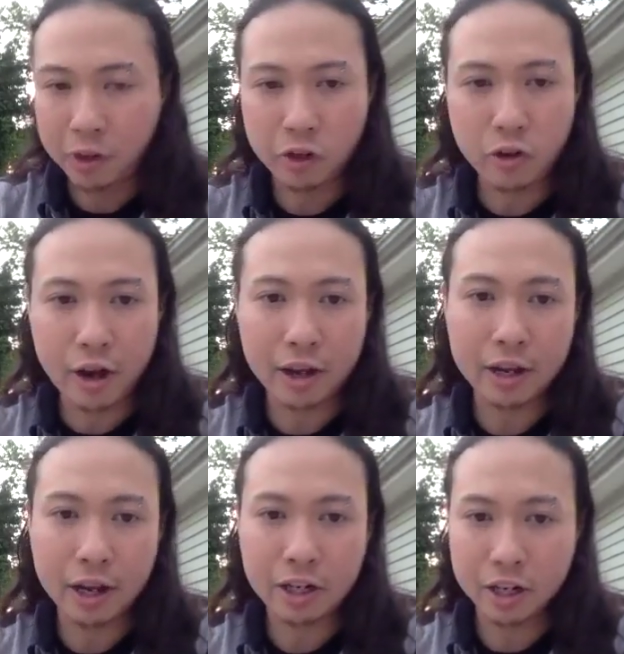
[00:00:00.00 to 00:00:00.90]
can draw a
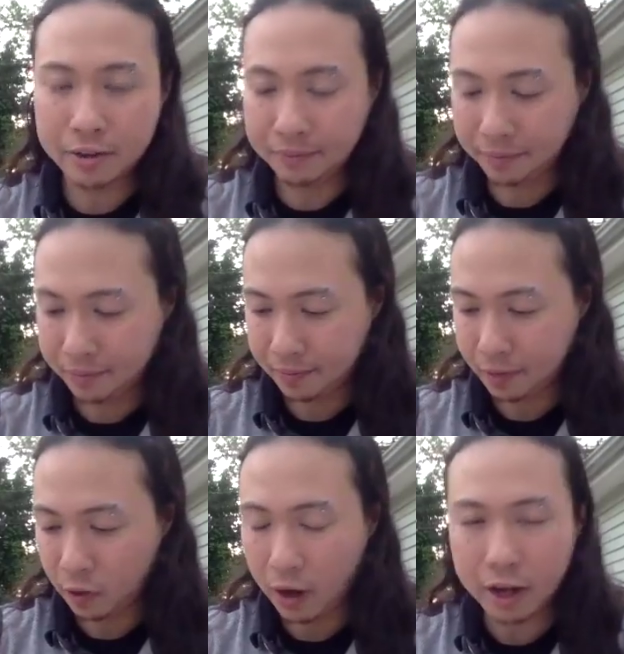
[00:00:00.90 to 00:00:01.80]
connection,
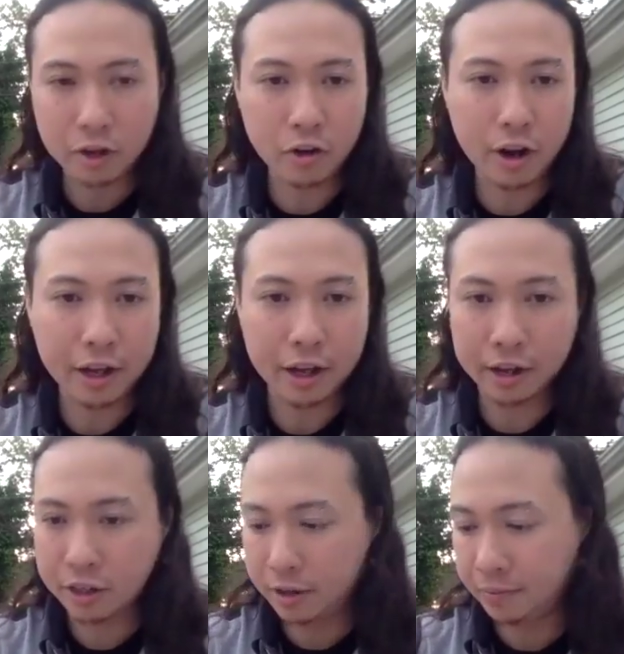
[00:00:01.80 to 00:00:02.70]
or I can draw a
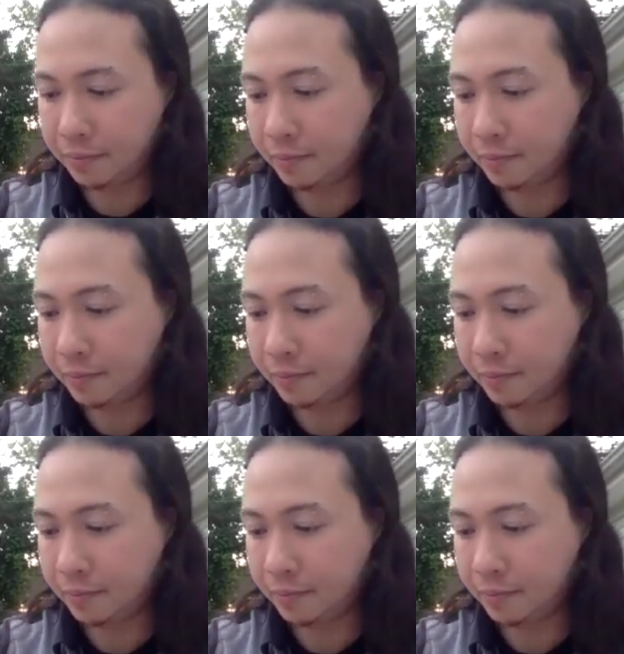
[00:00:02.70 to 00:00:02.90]
connection